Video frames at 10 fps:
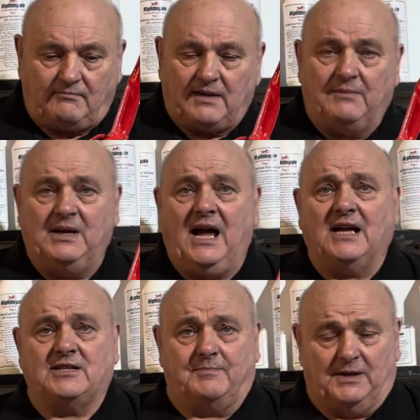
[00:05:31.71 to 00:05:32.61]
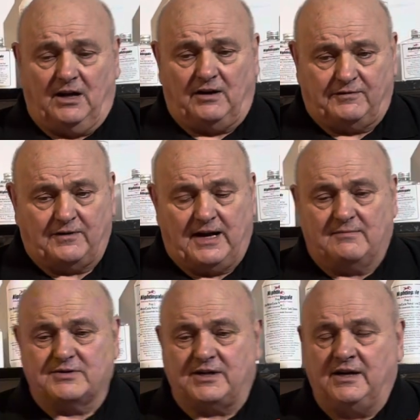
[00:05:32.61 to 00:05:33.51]
I mean, I dip a lot of
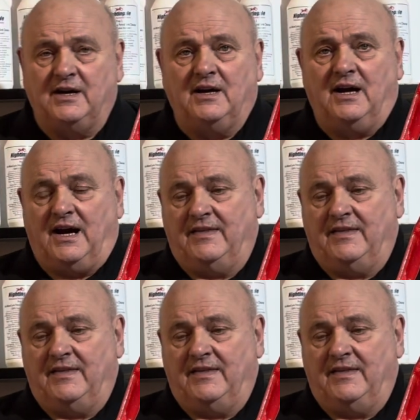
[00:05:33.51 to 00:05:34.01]
frames and